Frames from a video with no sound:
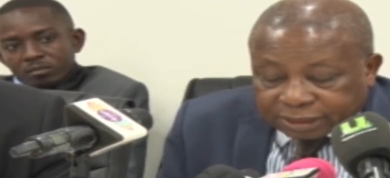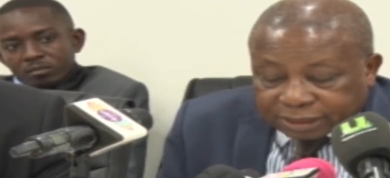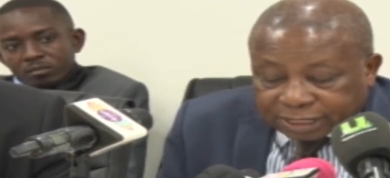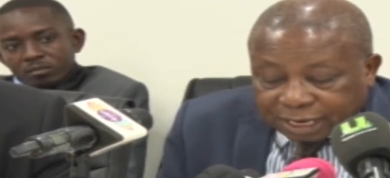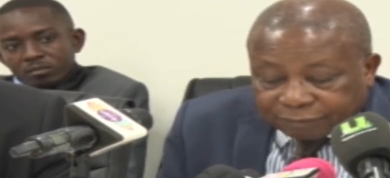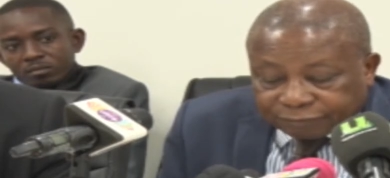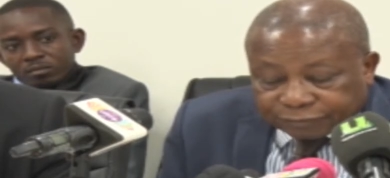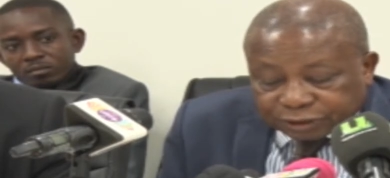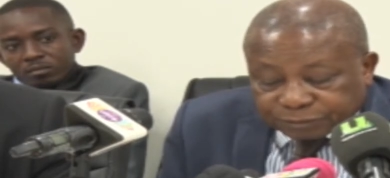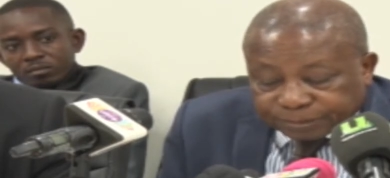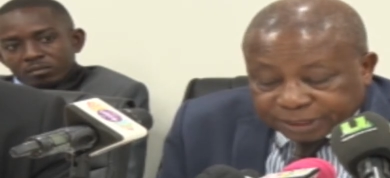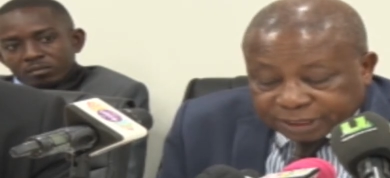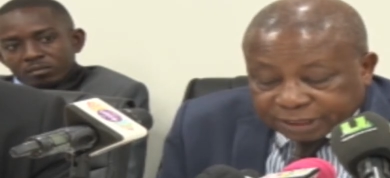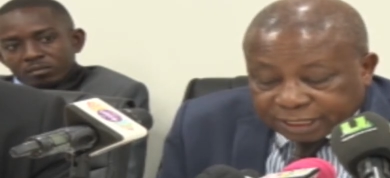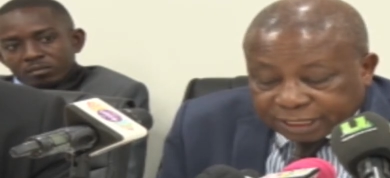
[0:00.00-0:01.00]
Speaker 1: staff,
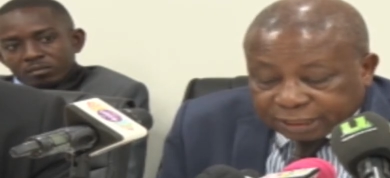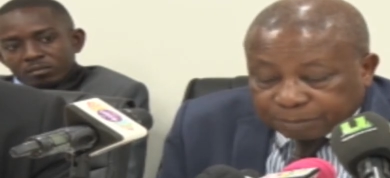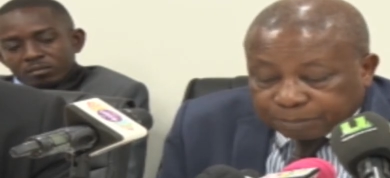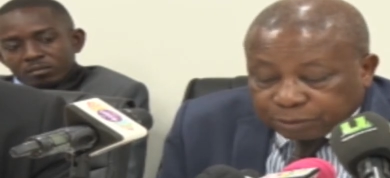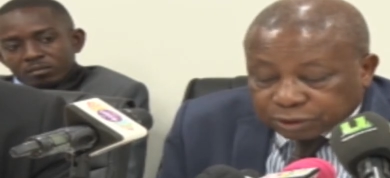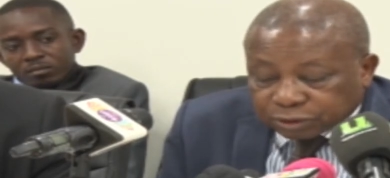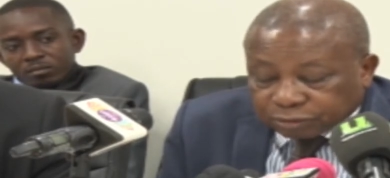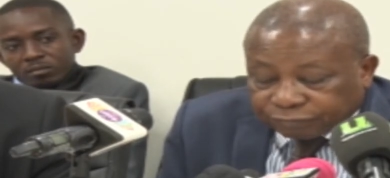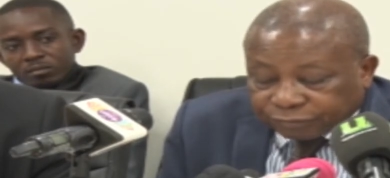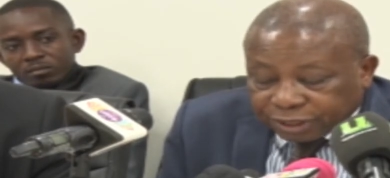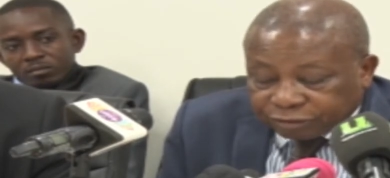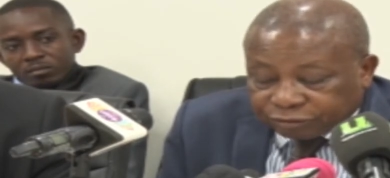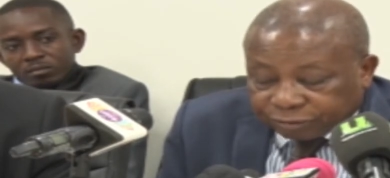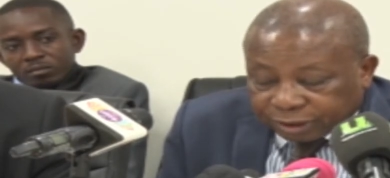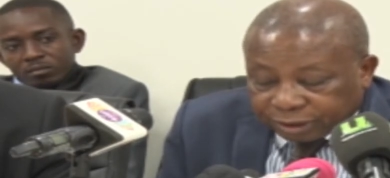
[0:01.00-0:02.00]
especially at the points of
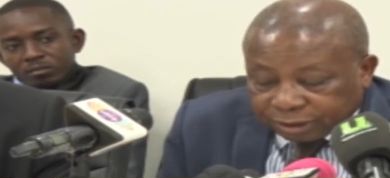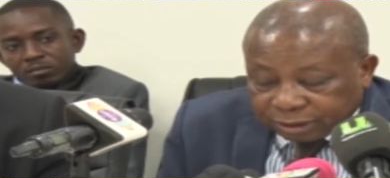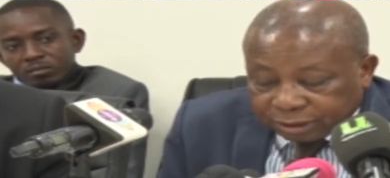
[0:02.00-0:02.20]
entry,